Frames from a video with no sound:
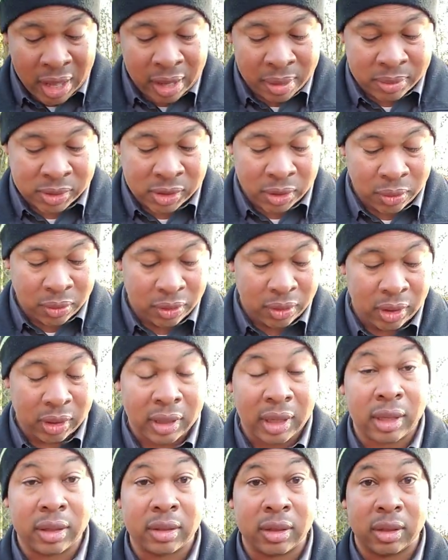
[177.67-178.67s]
So
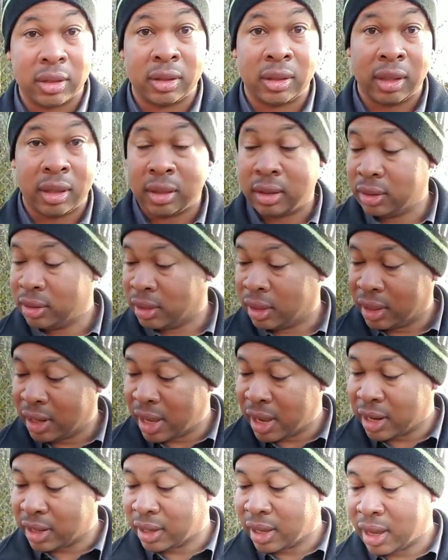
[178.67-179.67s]
the
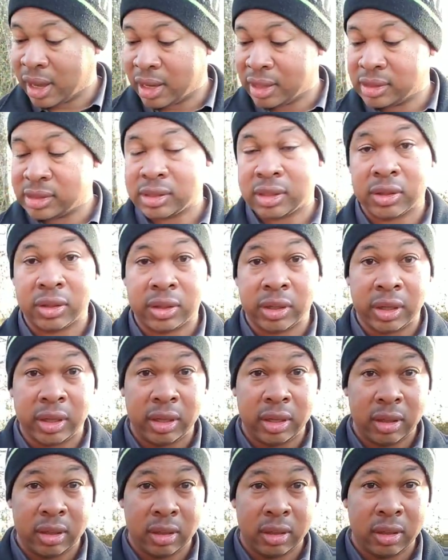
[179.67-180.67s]
line guides are
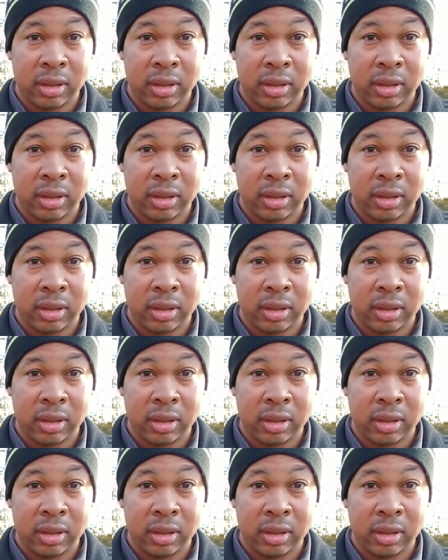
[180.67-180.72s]
good,